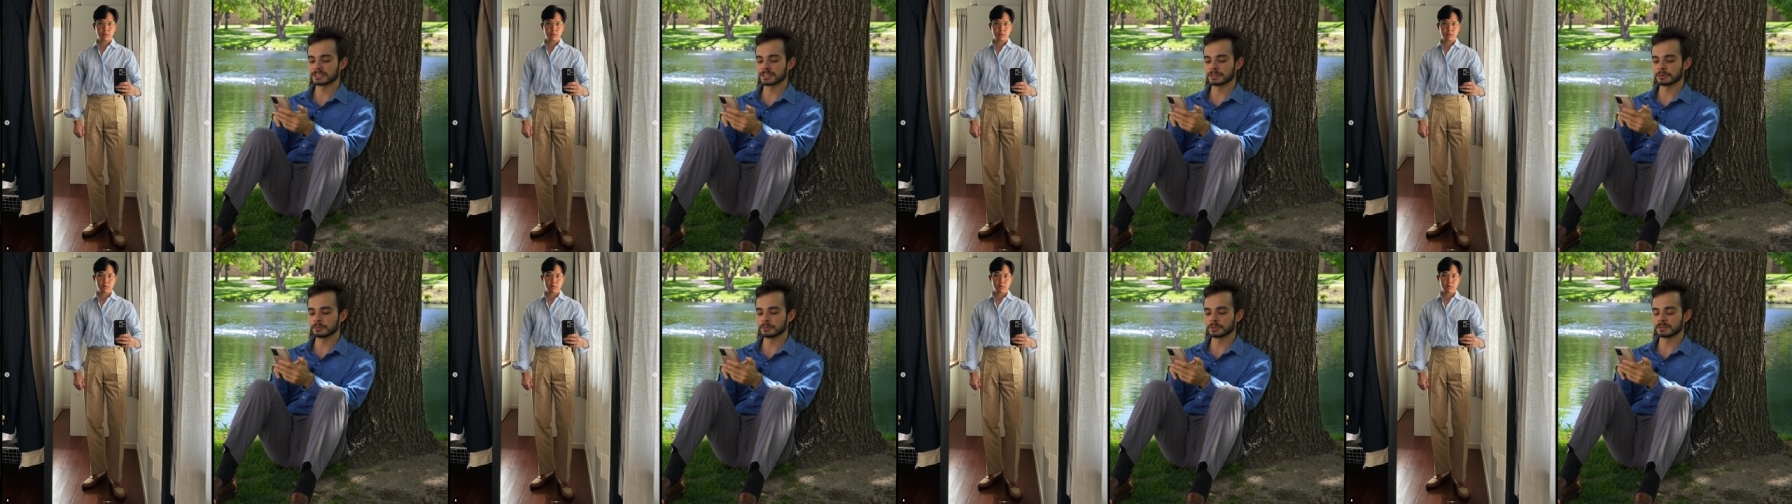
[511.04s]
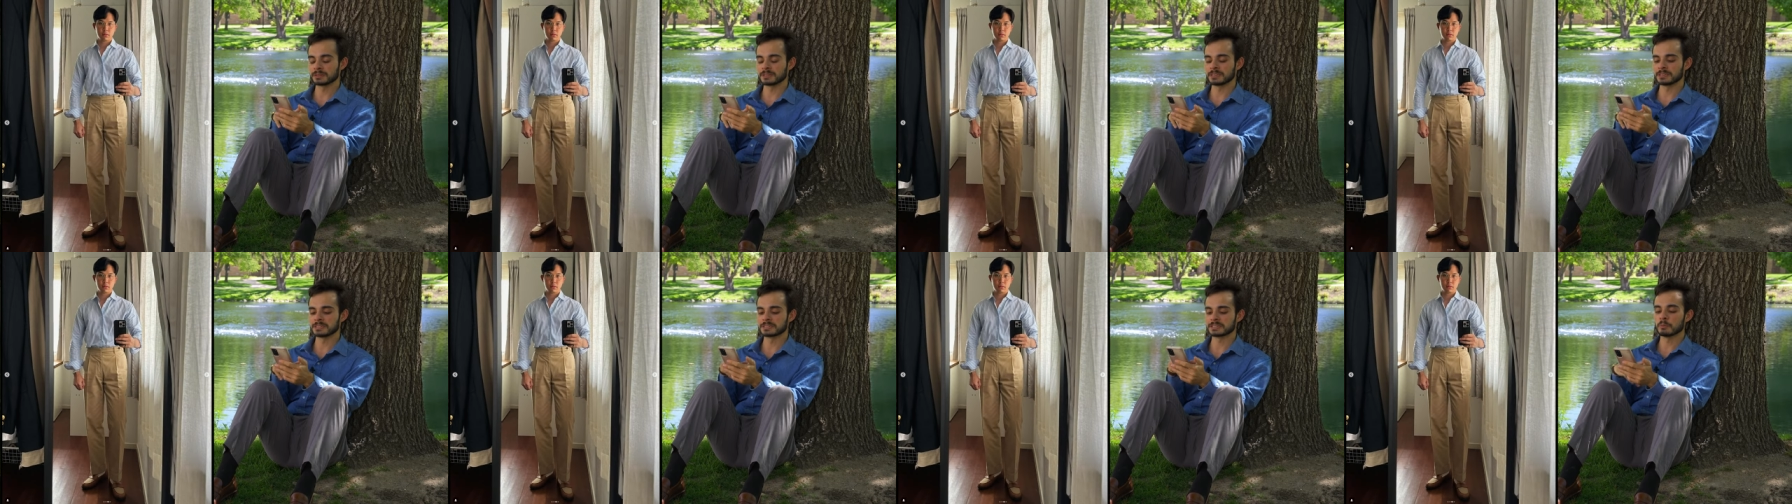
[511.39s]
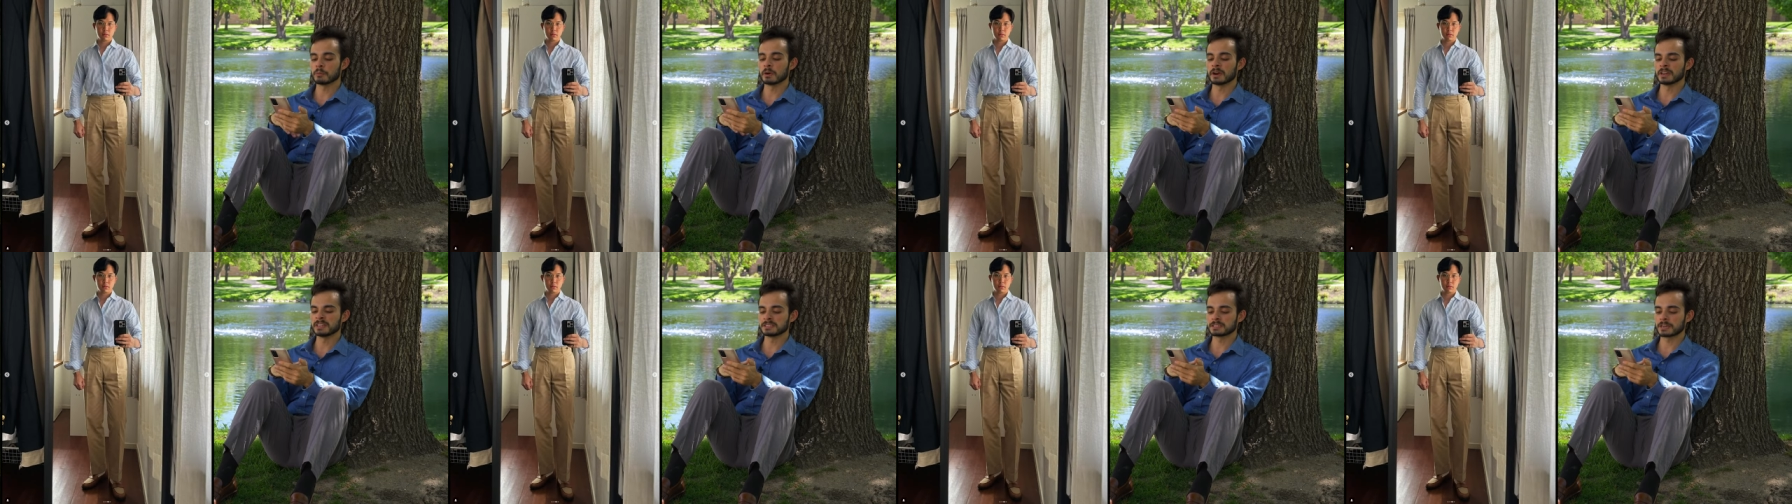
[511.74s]
it with these
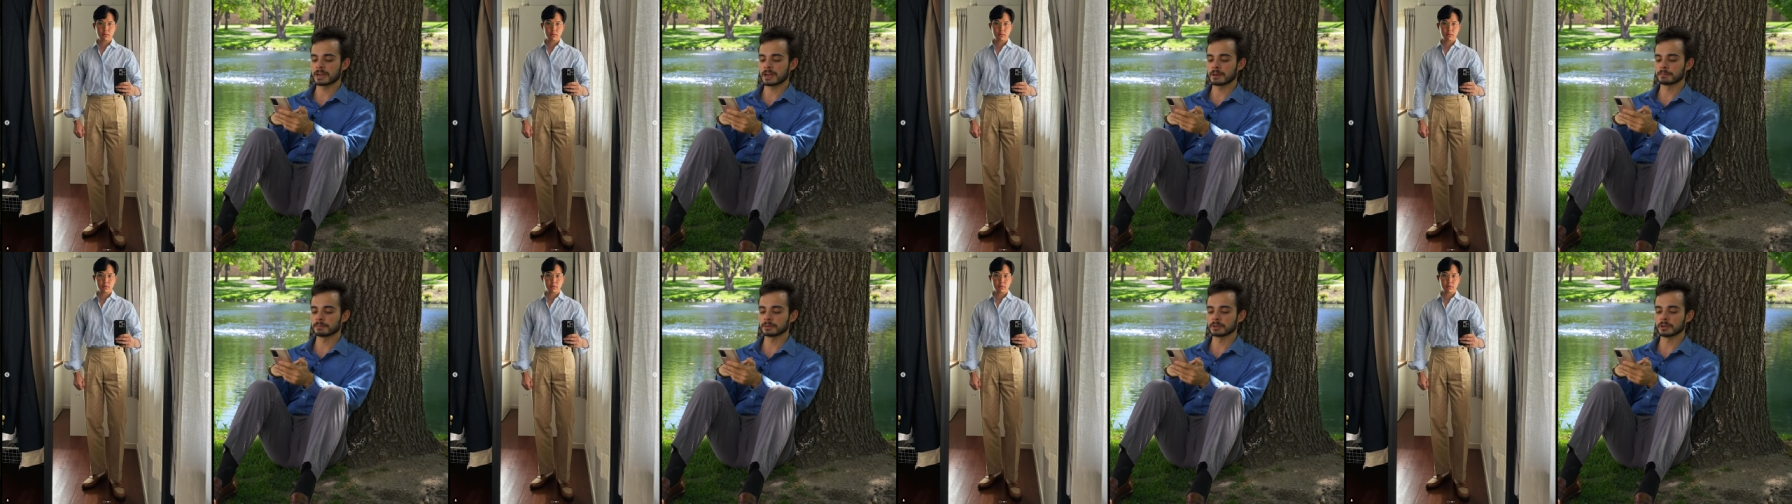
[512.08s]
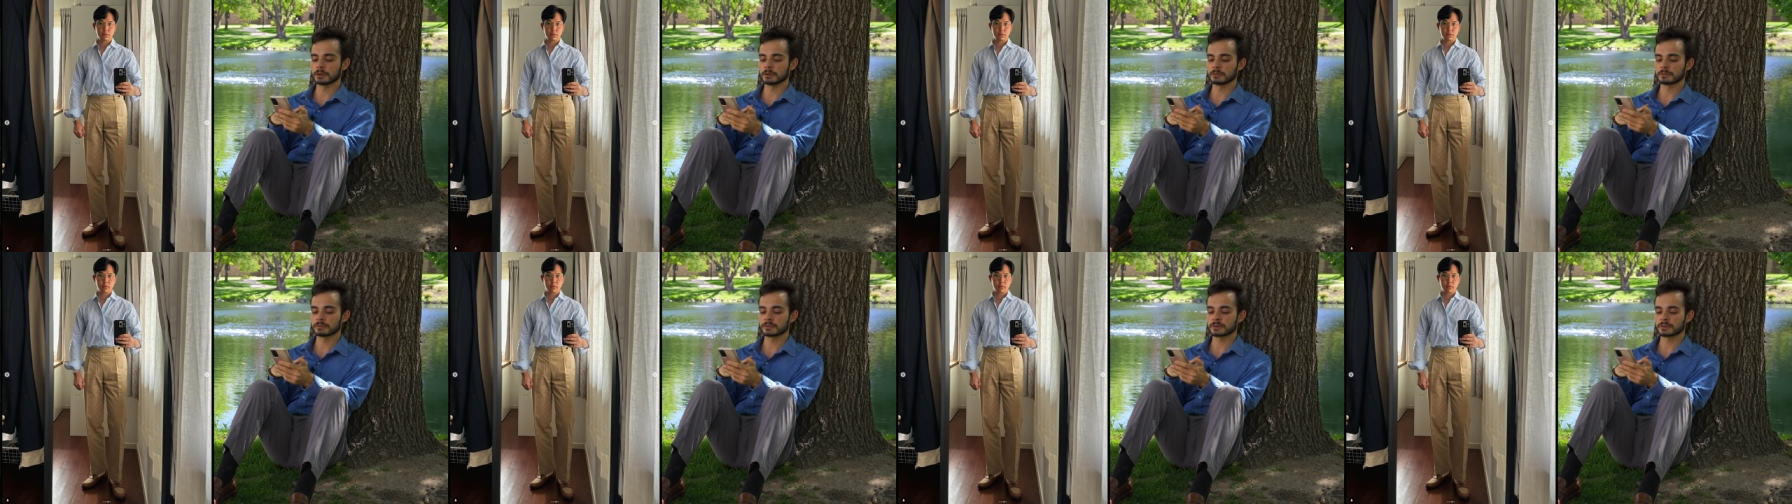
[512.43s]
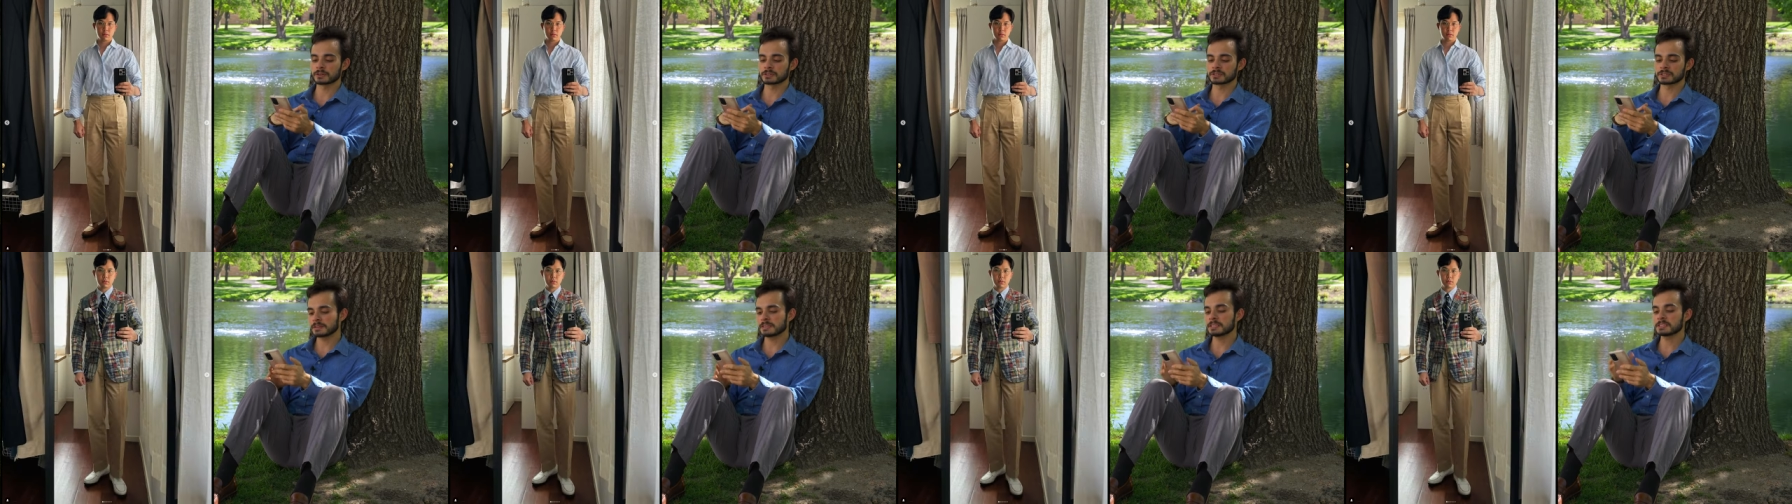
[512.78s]
white top
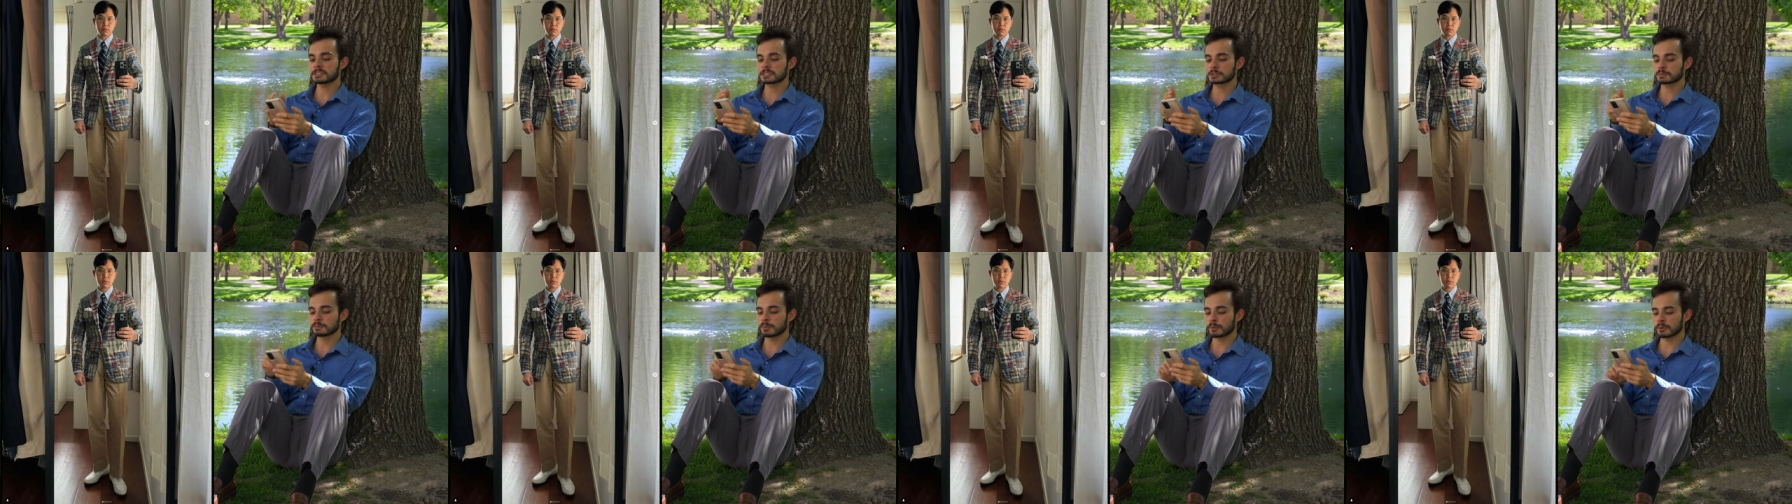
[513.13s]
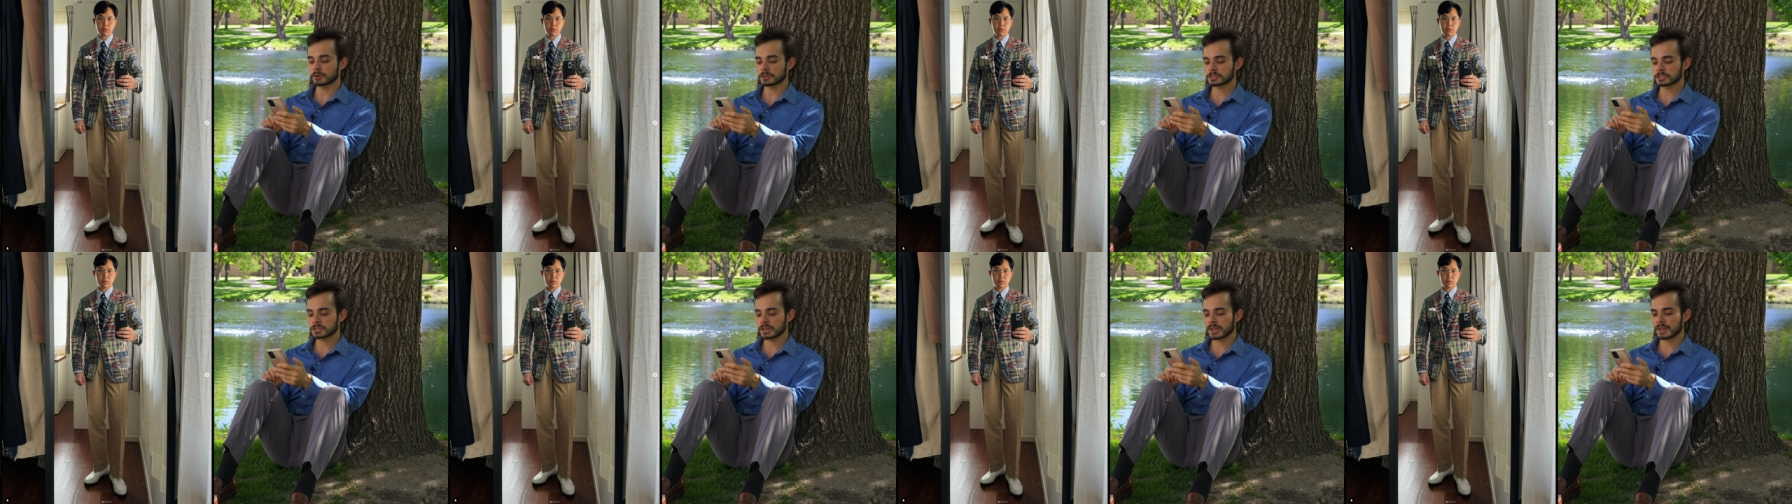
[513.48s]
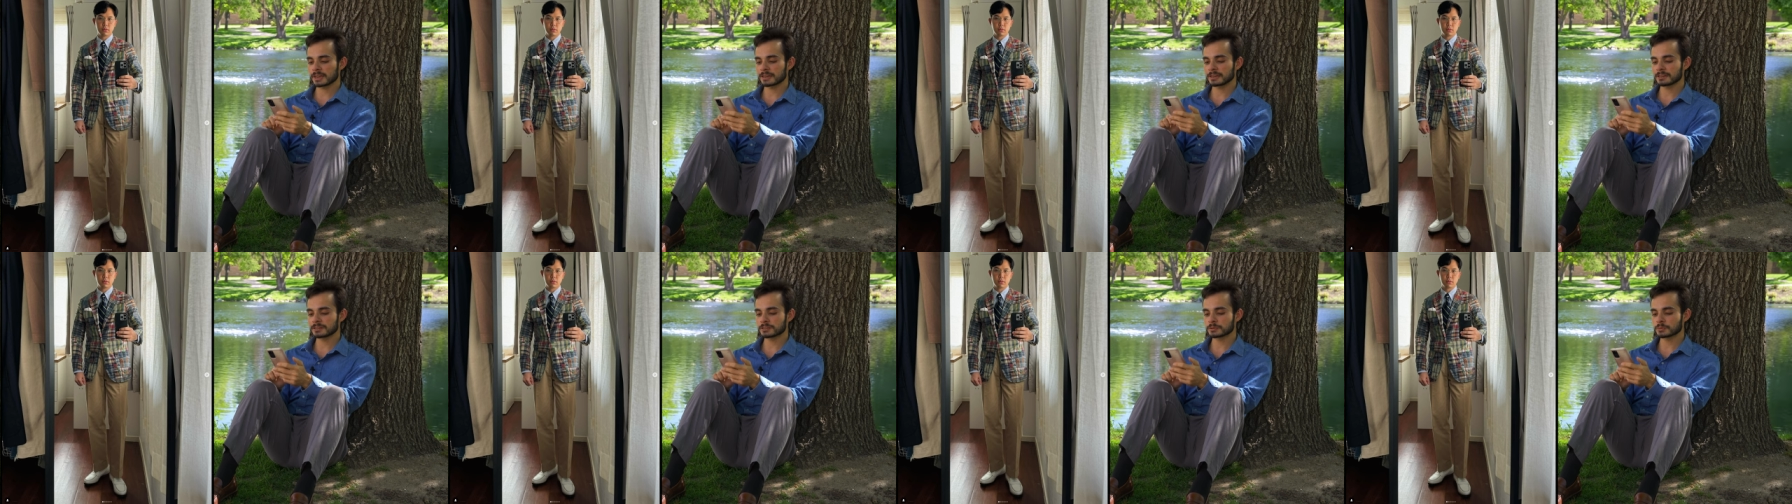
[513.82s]
loafers. This sport
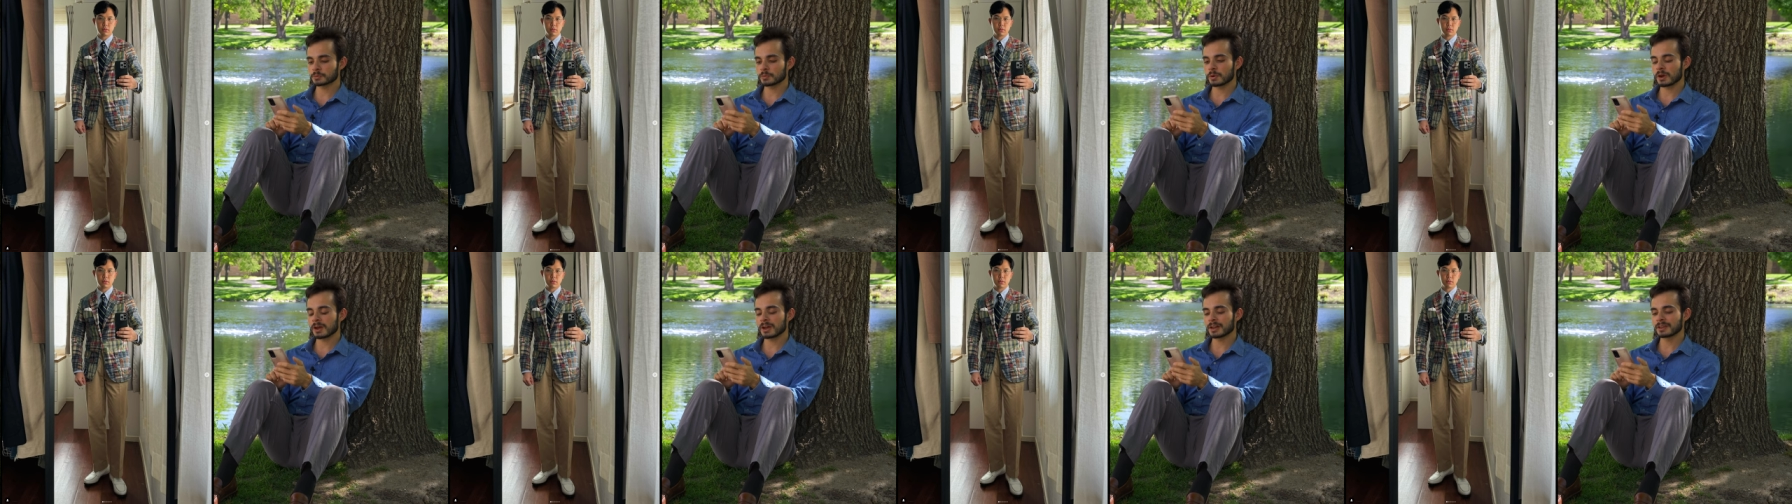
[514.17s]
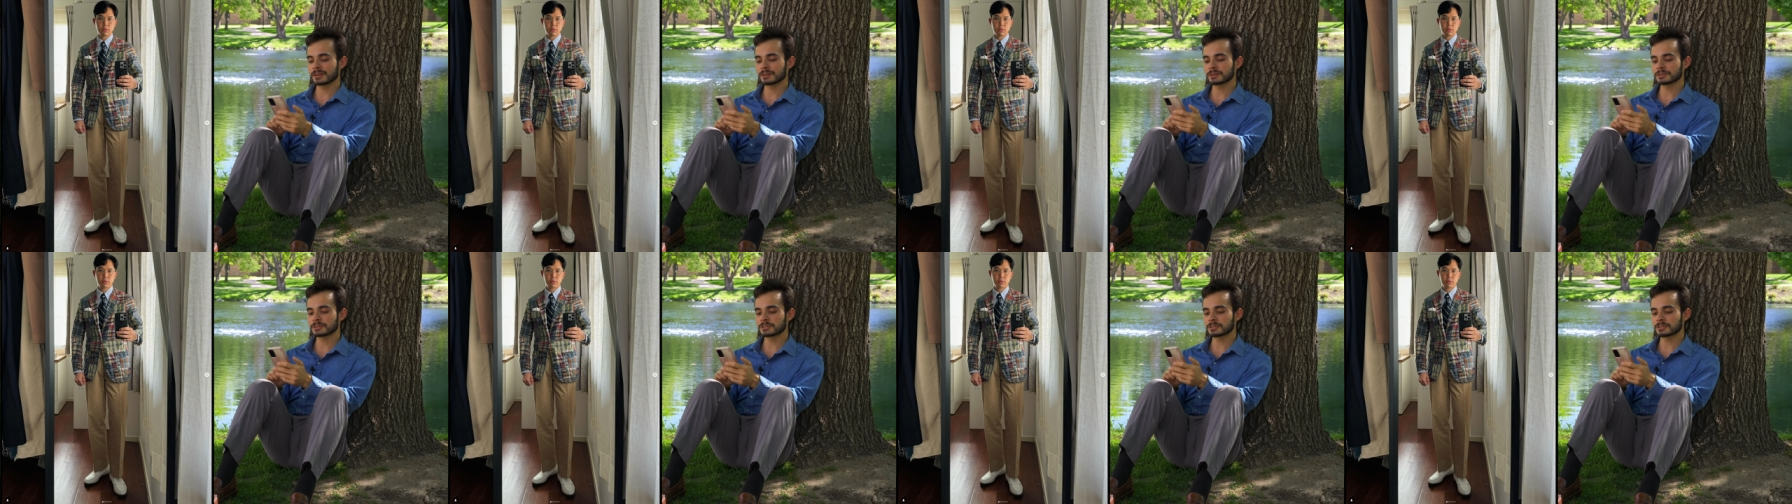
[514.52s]
jacket is wild